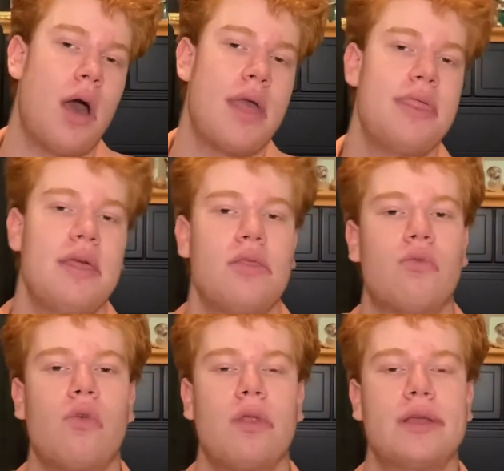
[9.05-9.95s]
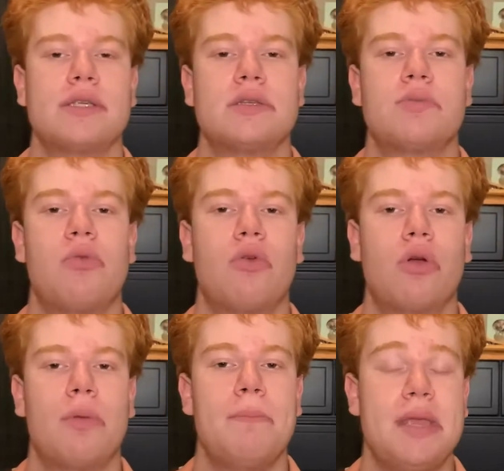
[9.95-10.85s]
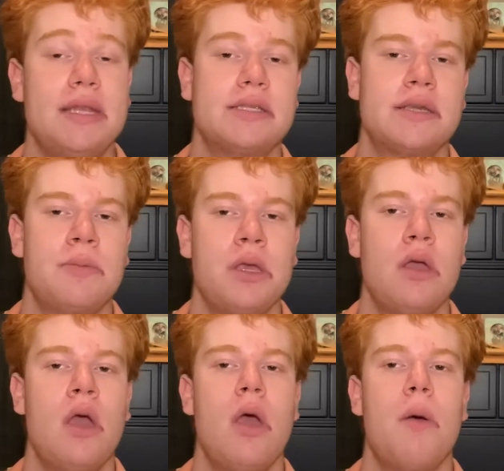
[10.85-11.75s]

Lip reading: I think the Rolex Explorer means to me,